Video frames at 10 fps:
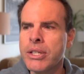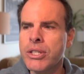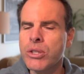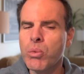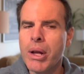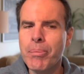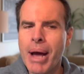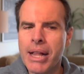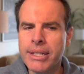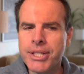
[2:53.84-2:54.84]
It's well
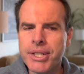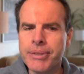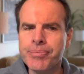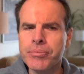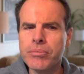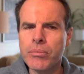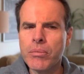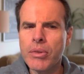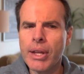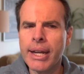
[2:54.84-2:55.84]
balanced.
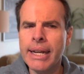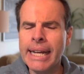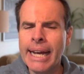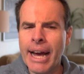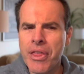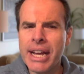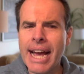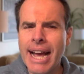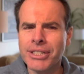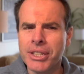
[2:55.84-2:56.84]
I think
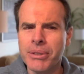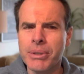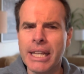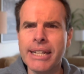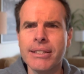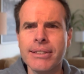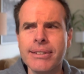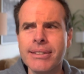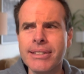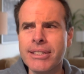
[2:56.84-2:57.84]
I actually would like a
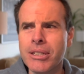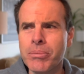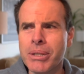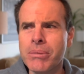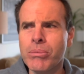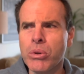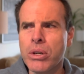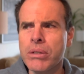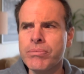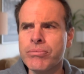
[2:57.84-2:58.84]
little bit
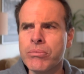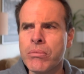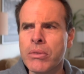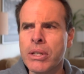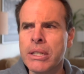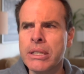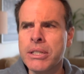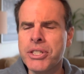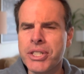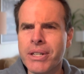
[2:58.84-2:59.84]
more
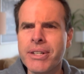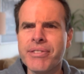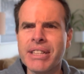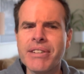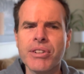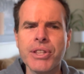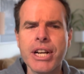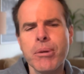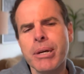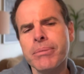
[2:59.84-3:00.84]
cherry flavor in
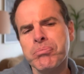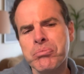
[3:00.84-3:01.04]
there, but